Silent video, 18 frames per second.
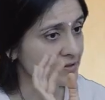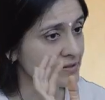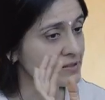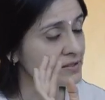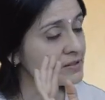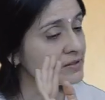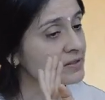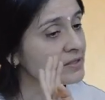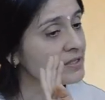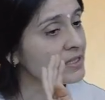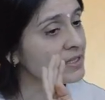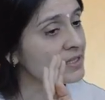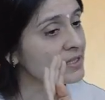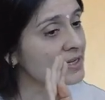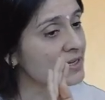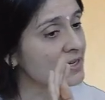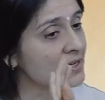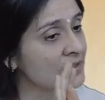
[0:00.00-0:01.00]

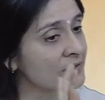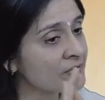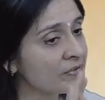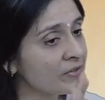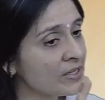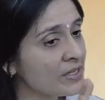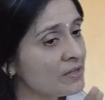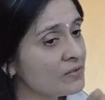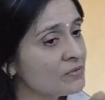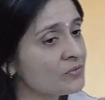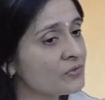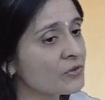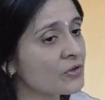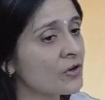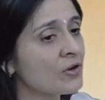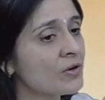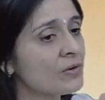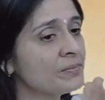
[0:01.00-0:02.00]
Turning away
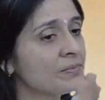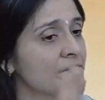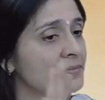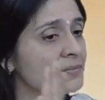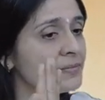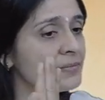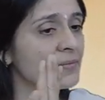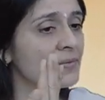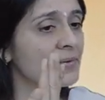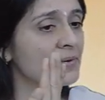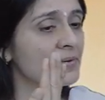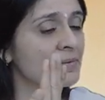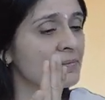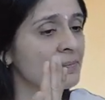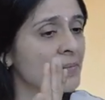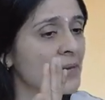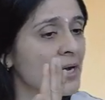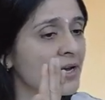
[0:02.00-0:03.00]
from
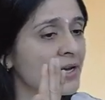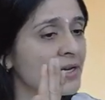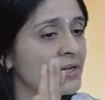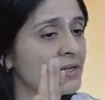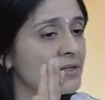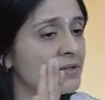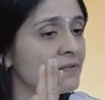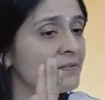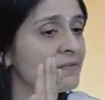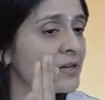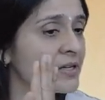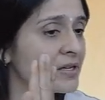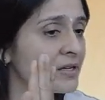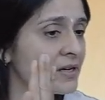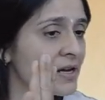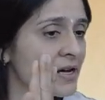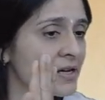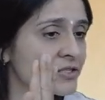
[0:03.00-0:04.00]
my
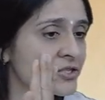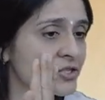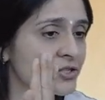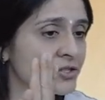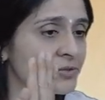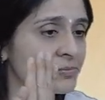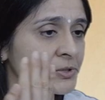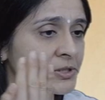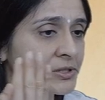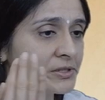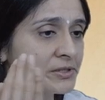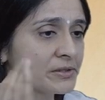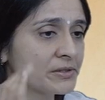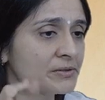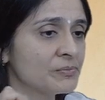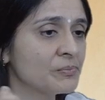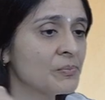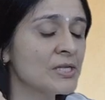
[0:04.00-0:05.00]
Varnashrama.
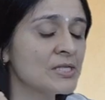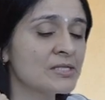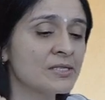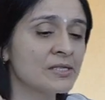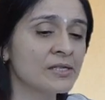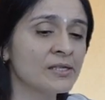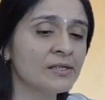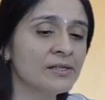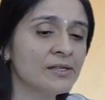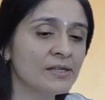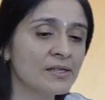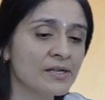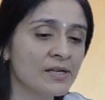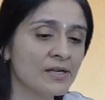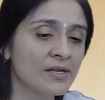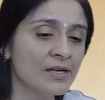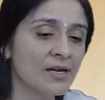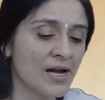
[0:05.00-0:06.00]
Basically,
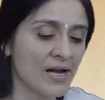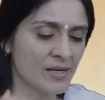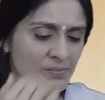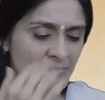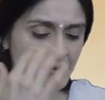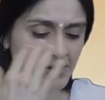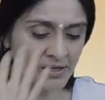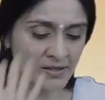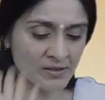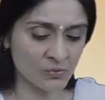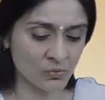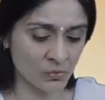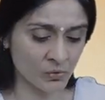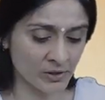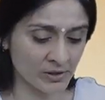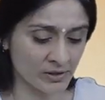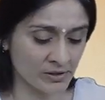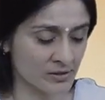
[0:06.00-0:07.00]
I'm done
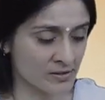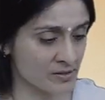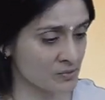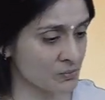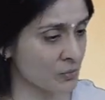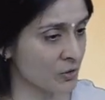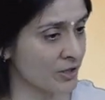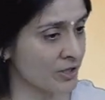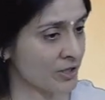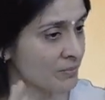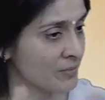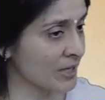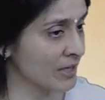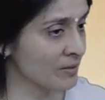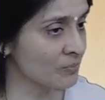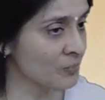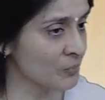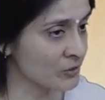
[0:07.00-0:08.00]
with this
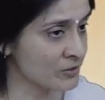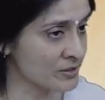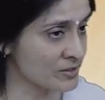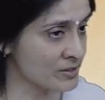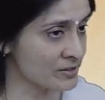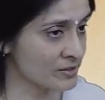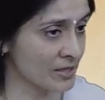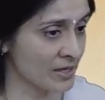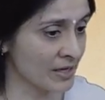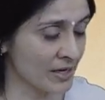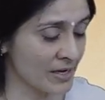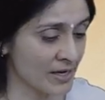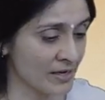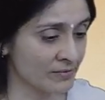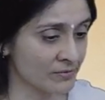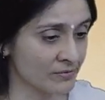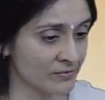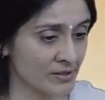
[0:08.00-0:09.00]
body-mind person. I
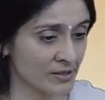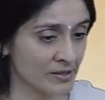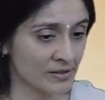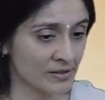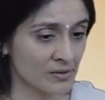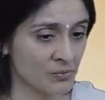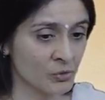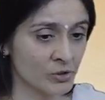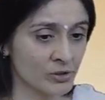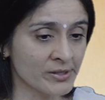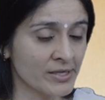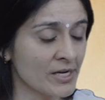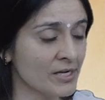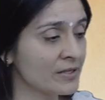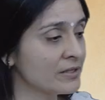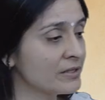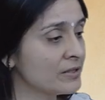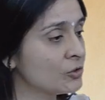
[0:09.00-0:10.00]
have
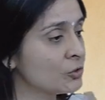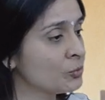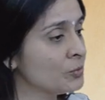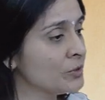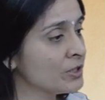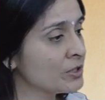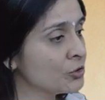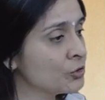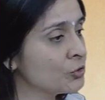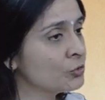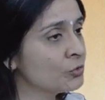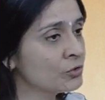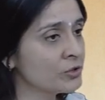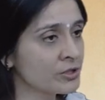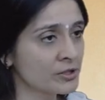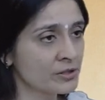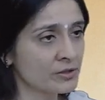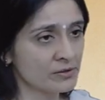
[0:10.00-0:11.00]
pretended to be a
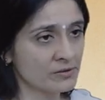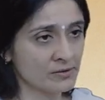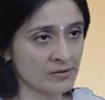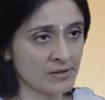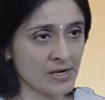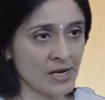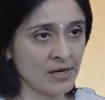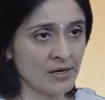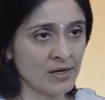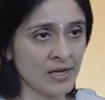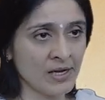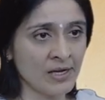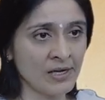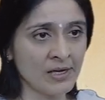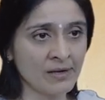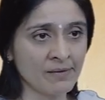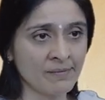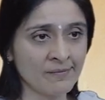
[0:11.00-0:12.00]
doer and I
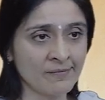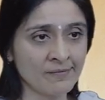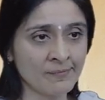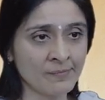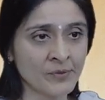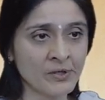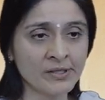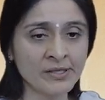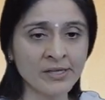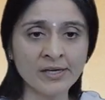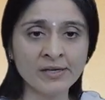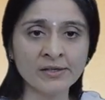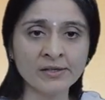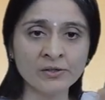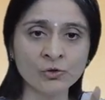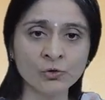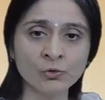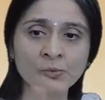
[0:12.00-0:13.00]
am
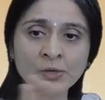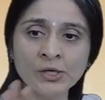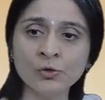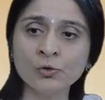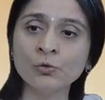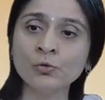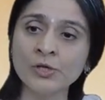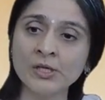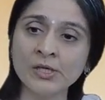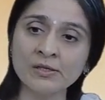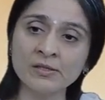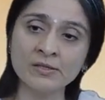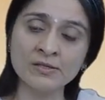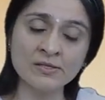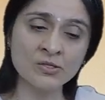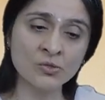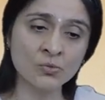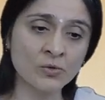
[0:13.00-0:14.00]
pretended to be doing in
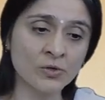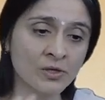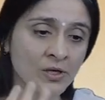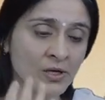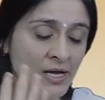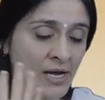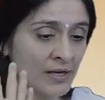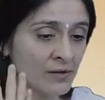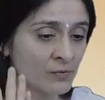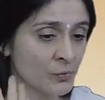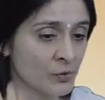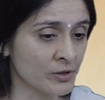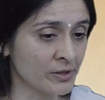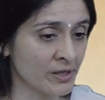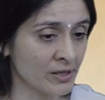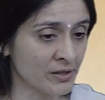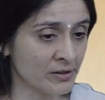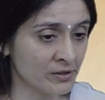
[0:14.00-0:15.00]
this world. I have
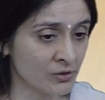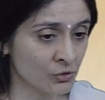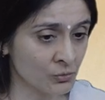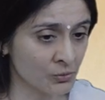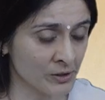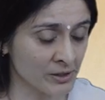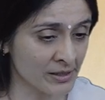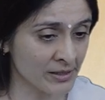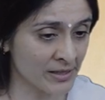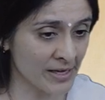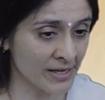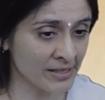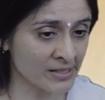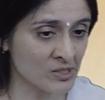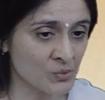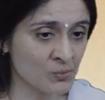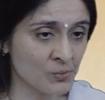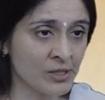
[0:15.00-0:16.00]
pretended to be the
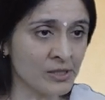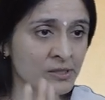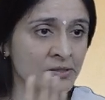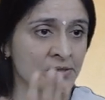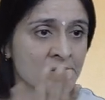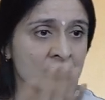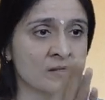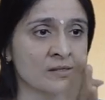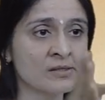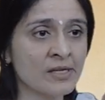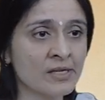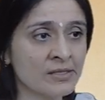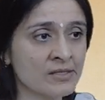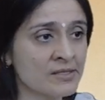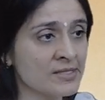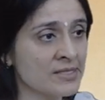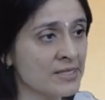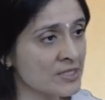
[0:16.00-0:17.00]
experiencer
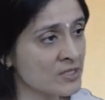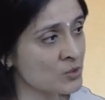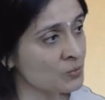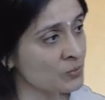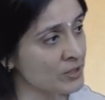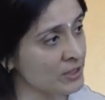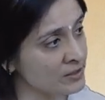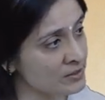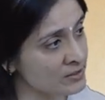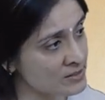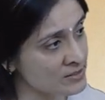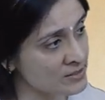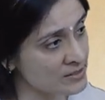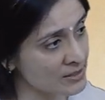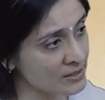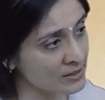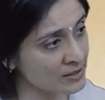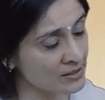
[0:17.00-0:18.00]
that is
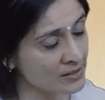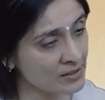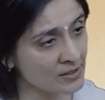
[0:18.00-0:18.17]
experiencing